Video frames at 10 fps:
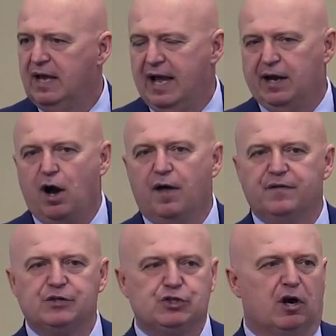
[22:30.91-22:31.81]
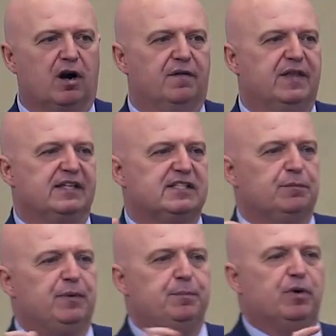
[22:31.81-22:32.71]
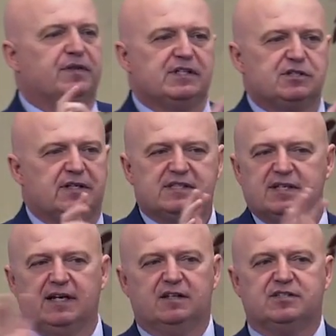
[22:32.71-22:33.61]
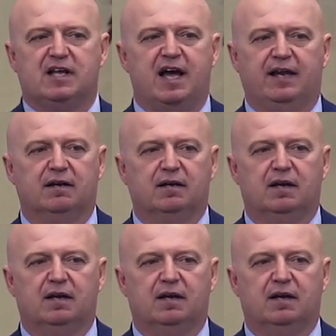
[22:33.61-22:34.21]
And on the jar, they simply put this little sign.